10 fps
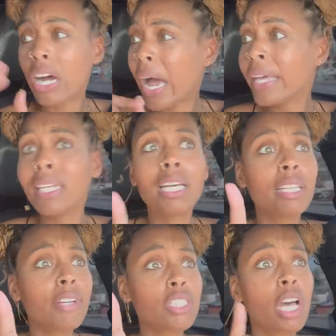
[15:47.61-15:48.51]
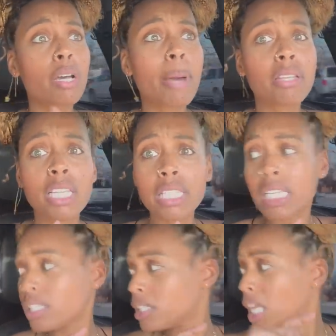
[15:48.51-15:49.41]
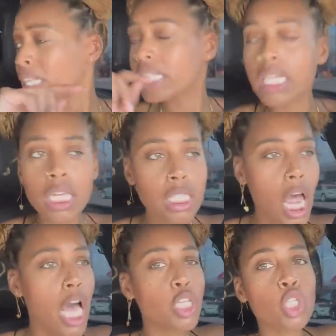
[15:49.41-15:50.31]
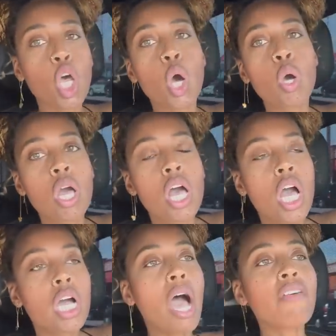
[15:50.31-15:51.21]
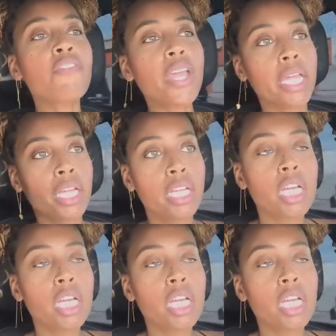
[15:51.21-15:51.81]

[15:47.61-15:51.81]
i didn't even talk about the seats the seats are so comfy